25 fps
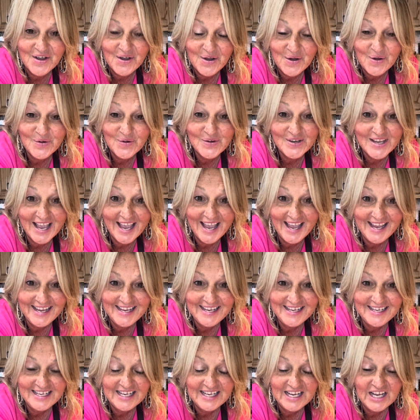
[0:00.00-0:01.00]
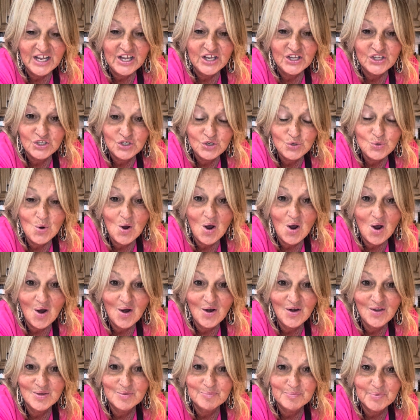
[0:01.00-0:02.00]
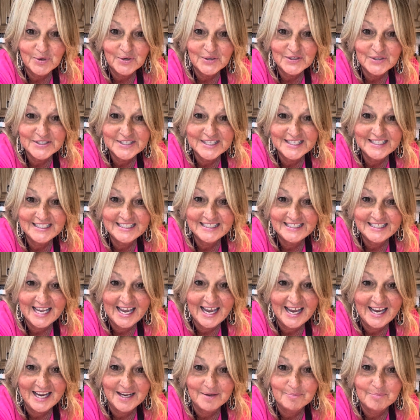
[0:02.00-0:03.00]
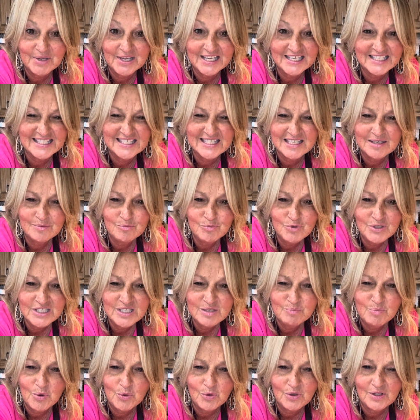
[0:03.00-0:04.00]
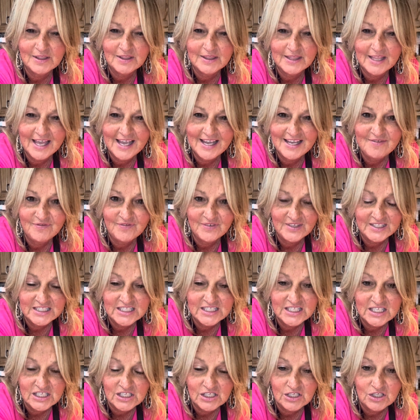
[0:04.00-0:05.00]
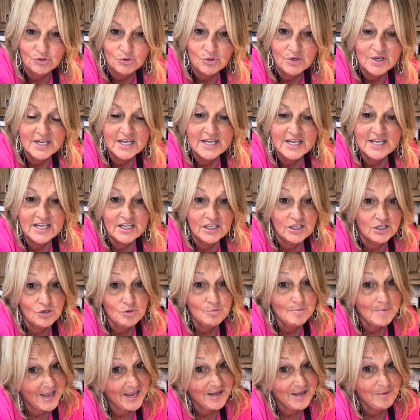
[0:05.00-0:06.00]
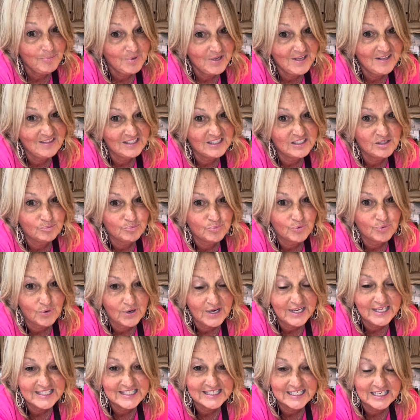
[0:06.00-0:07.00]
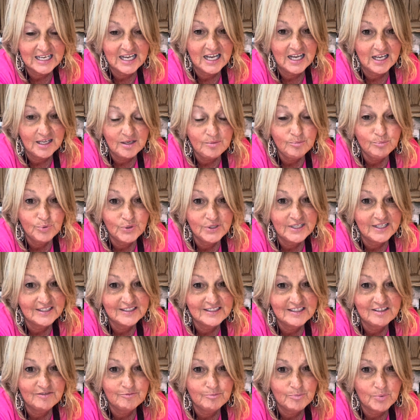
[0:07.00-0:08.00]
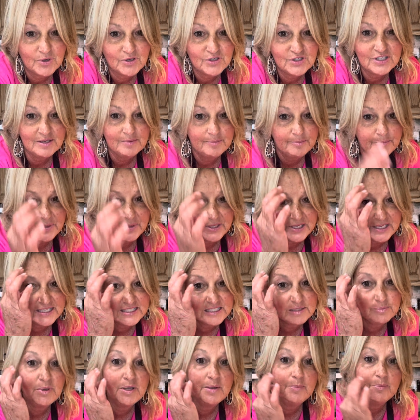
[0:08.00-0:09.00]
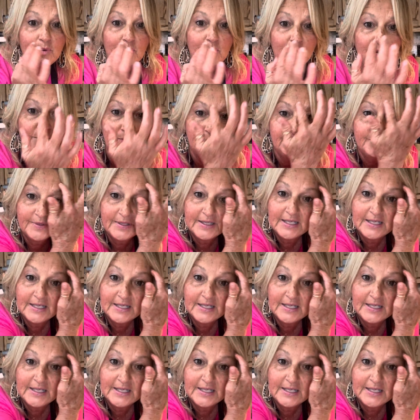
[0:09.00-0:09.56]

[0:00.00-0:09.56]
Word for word: okay? You are the person today because someone spoke life into you. You may be the depressed, unproductive person because people